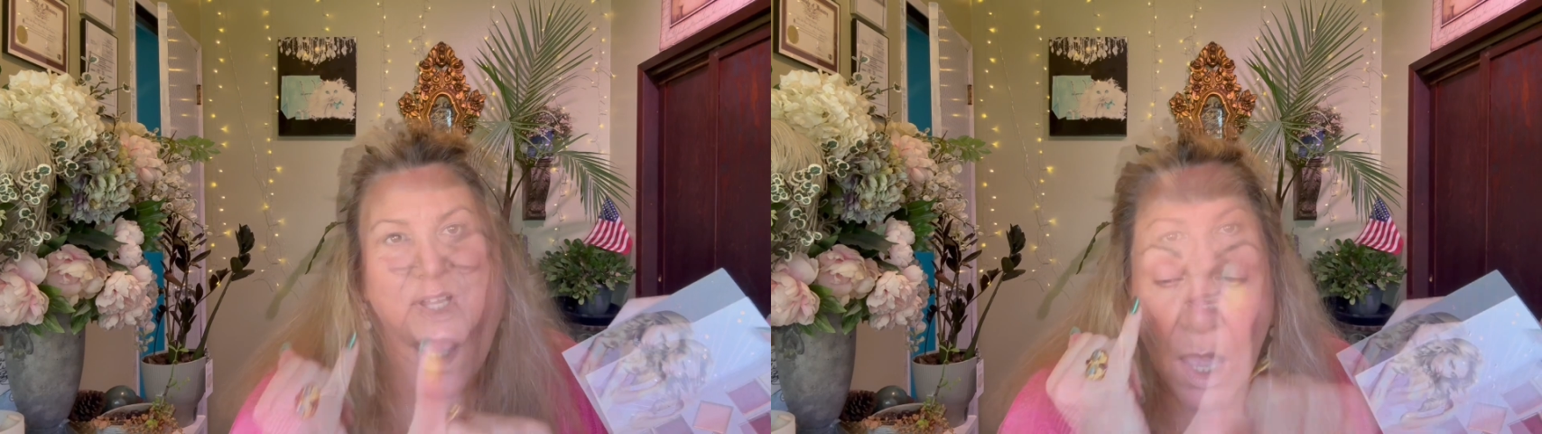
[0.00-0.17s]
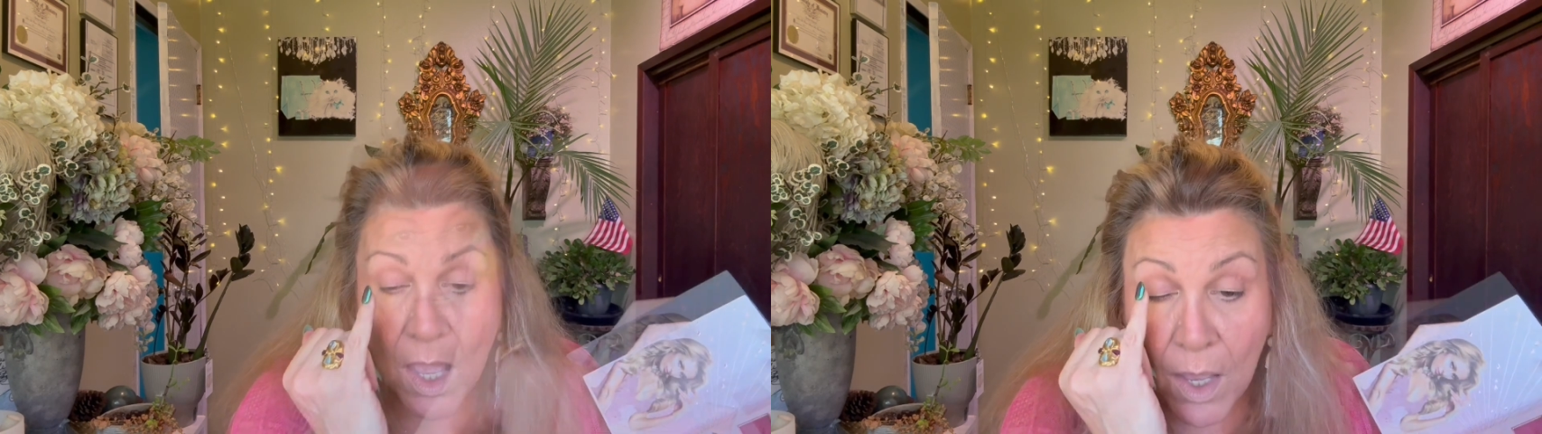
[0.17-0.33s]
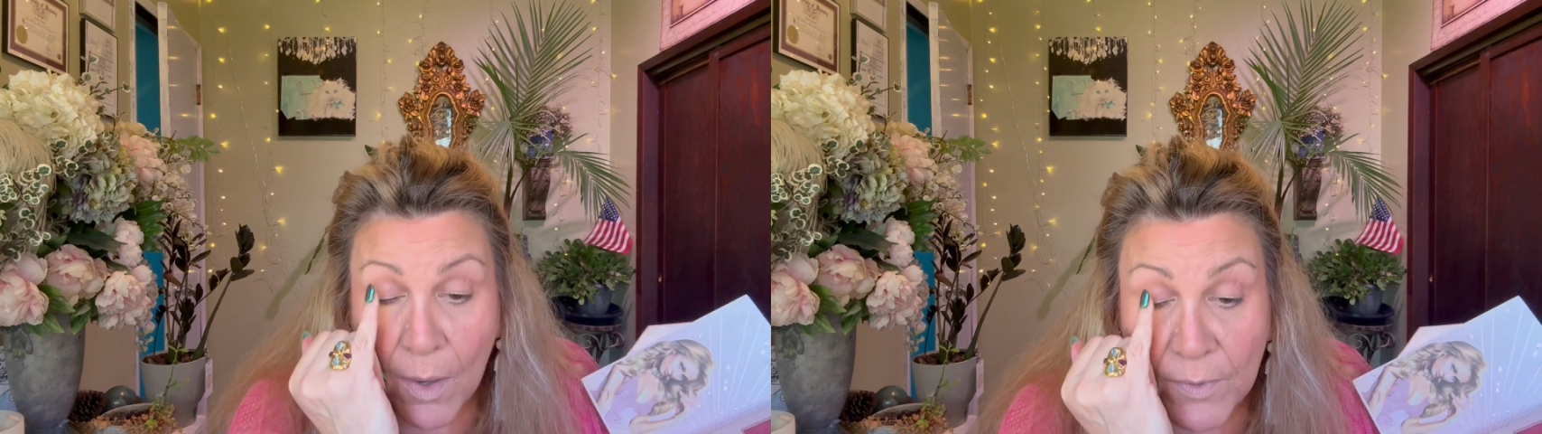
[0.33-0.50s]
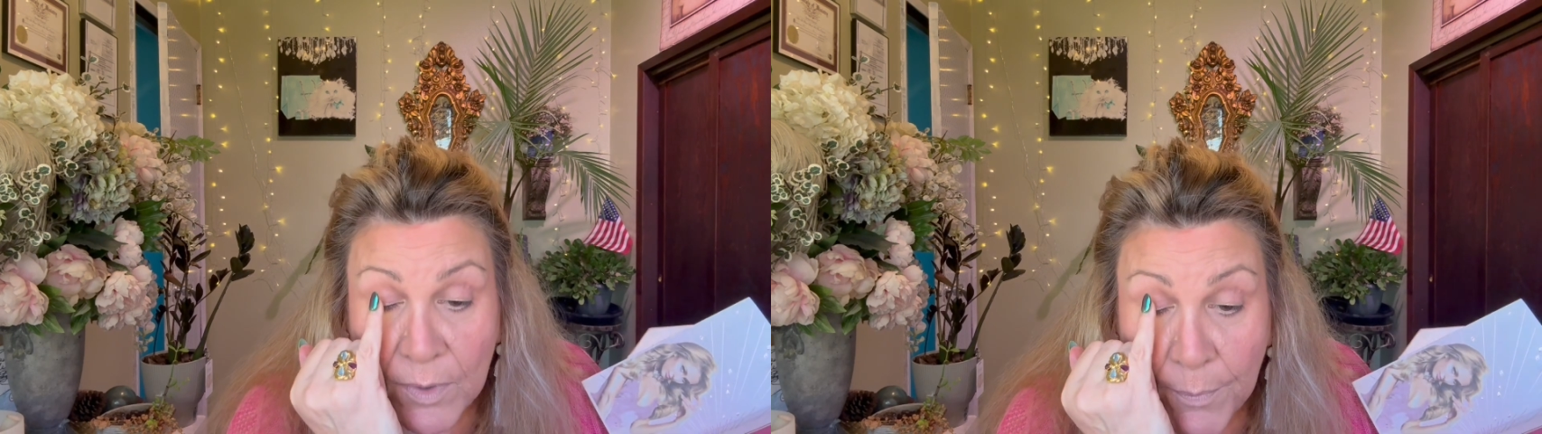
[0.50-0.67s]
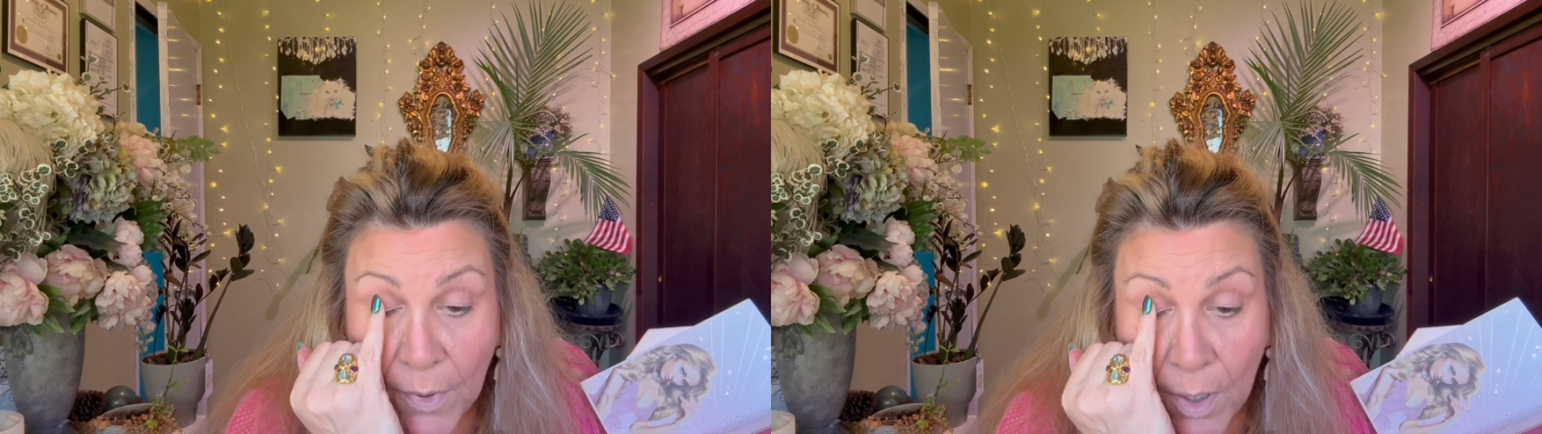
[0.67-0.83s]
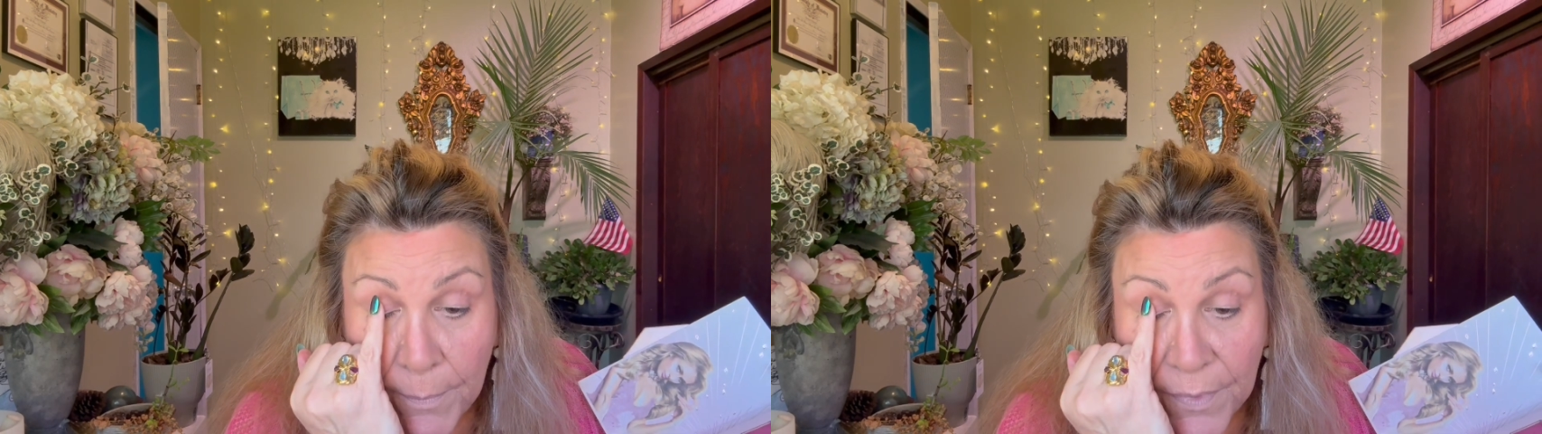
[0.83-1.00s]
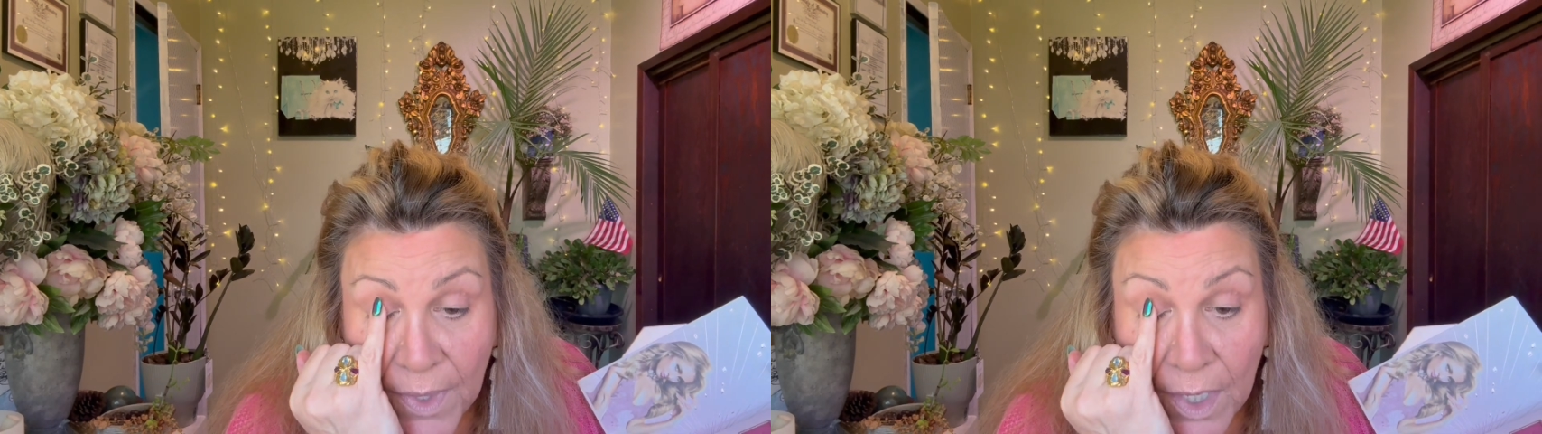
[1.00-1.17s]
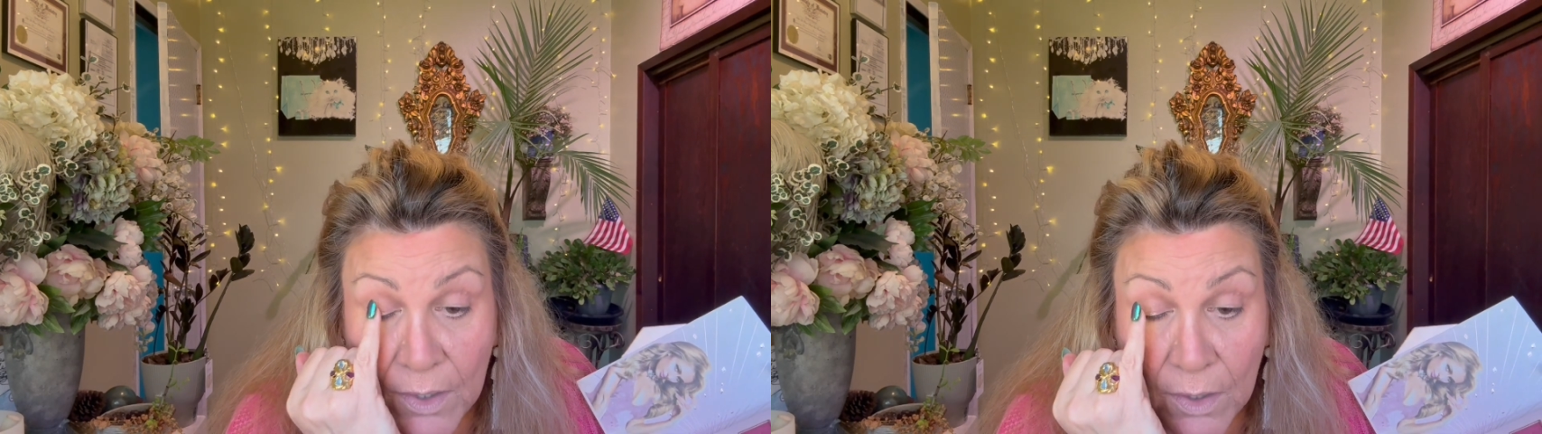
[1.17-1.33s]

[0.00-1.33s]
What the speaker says: I'm gonna pop that